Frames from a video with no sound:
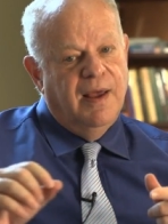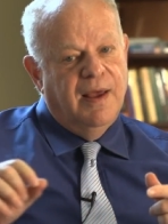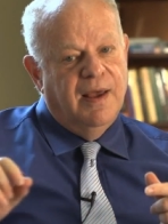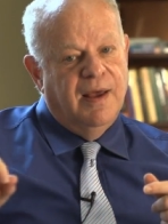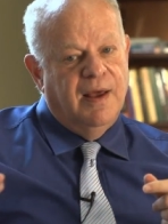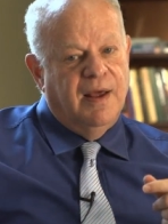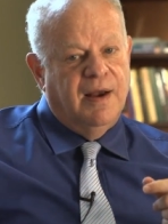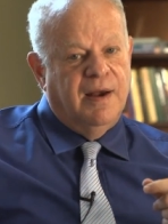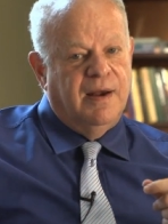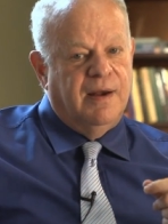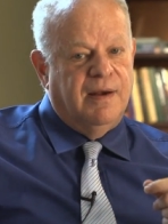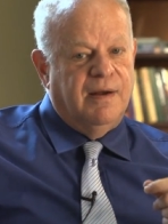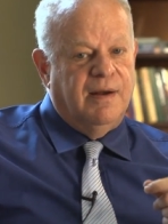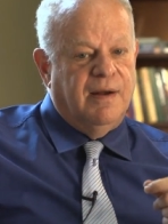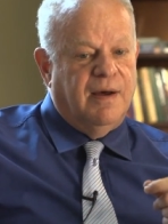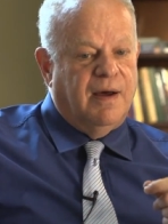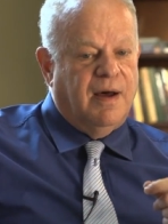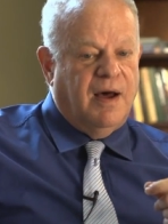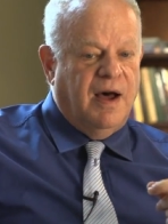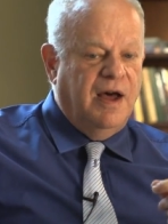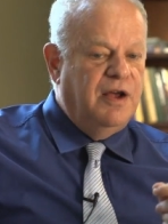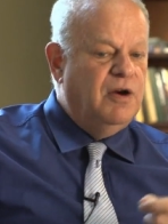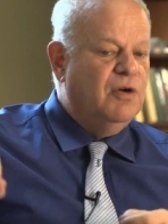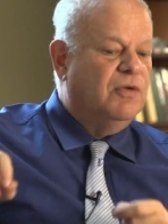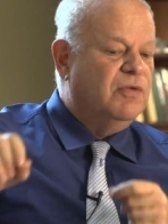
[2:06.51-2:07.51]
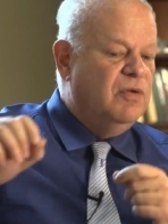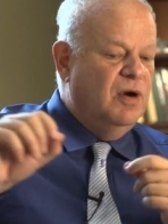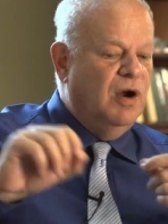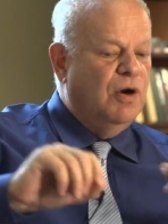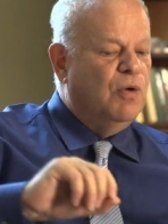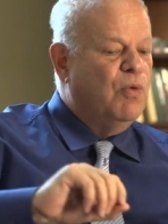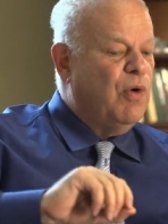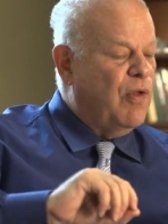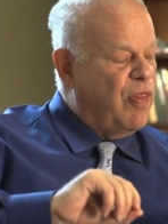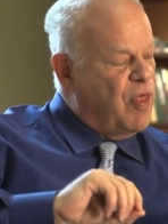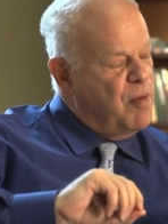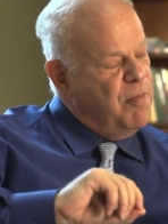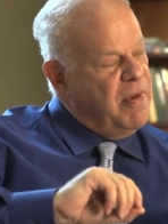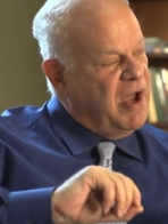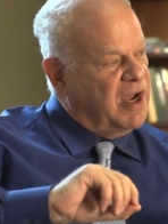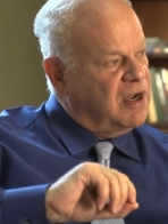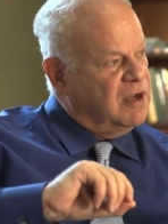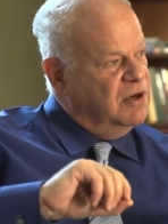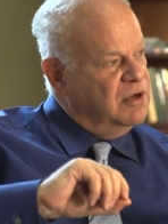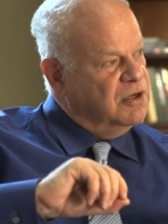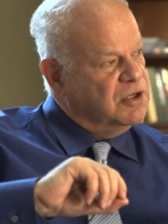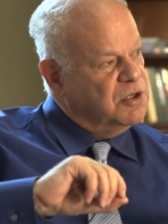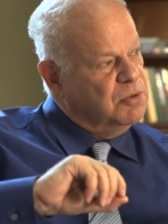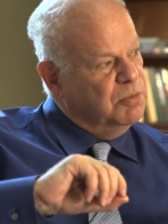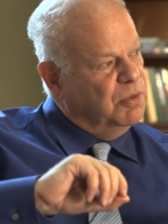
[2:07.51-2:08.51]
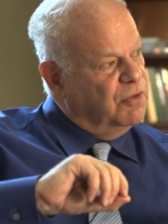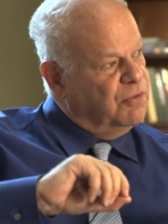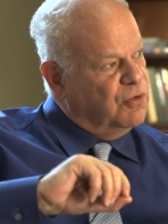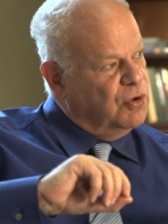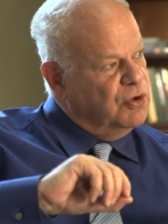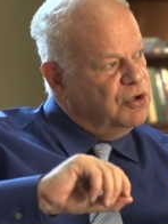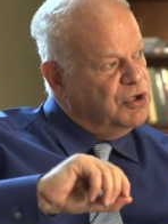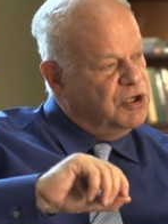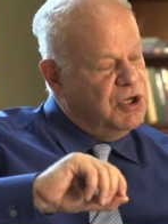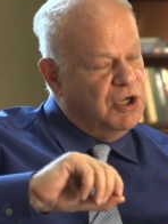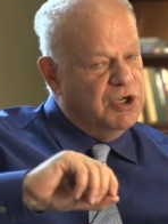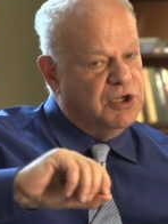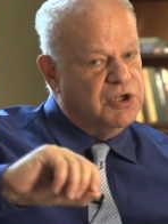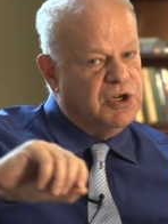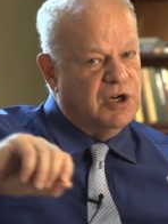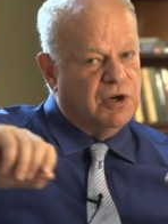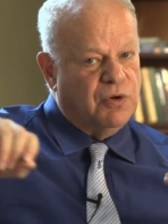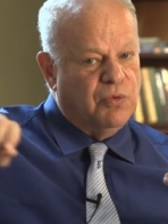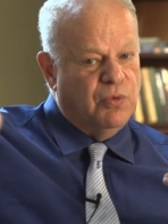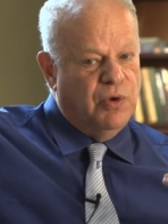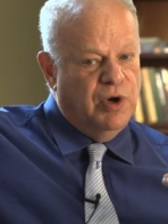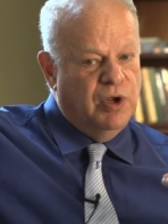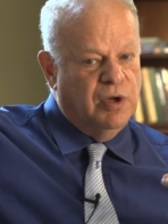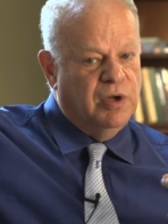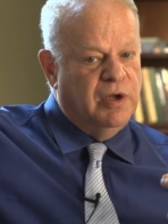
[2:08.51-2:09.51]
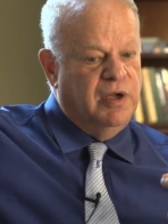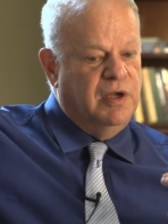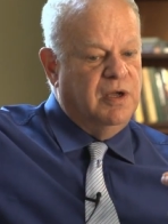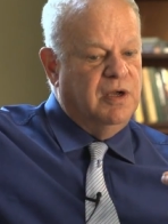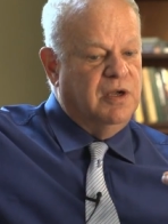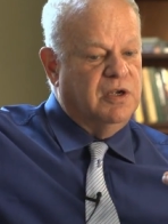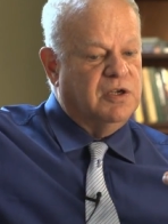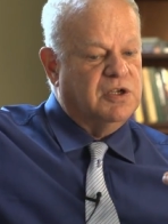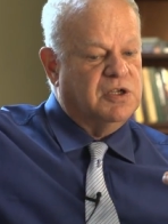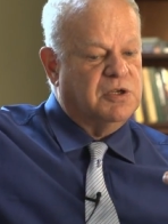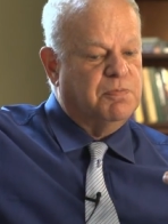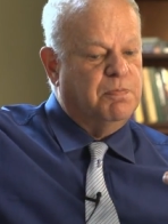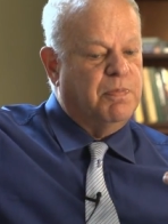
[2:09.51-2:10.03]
And I don't know what the mechanism of good teaching really is,